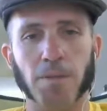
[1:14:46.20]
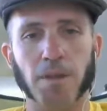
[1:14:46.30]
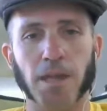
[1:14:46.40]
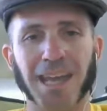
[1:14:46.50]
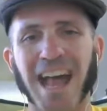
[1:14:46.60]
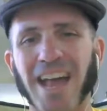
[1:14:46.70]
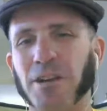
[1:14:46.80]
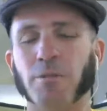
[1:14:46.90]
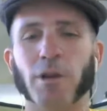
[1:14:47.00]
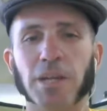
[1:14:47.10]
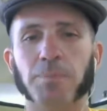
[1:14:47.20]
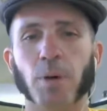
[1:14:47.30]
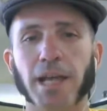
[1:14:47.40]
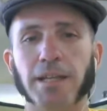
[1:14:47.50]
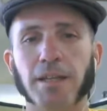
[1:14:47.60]
And I don't even really
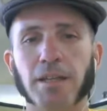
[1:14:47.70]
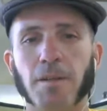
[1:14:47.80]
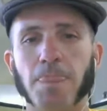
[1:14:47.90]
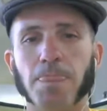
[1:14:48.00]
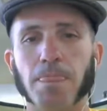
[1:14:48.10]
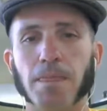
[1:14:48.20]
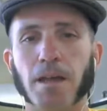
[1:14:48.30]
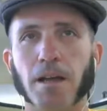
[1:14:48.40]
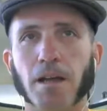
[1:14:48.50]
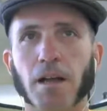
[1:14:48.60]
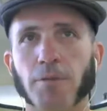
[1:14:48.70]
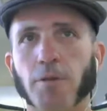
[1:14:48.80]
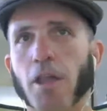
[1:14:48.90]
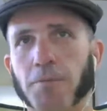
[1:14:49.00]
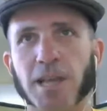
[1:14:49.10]
put of
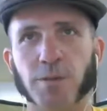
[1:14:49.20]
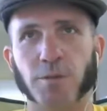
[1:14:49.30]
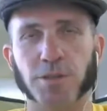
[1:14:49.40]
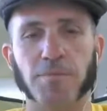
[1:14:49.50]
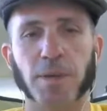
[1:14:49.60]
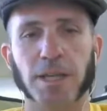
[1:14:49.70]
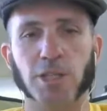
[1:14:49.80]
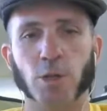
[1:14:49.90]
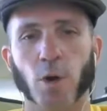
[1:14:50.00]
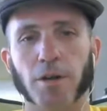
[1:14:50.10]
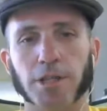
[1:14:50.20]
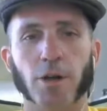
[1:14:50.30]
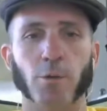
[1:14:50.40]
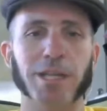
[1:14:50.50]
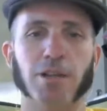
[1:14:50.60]
all the festivals I've been to, or
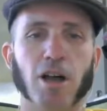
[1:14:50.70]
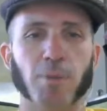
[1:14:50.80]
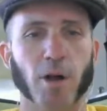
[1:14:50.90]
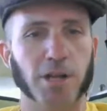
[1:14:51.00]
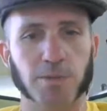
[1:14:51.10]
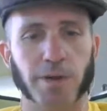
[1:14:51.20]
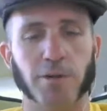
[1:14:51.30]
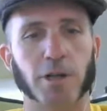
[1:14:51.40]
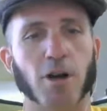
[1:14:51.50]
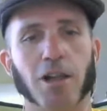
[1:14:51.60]
week-long parties, whatever you want to call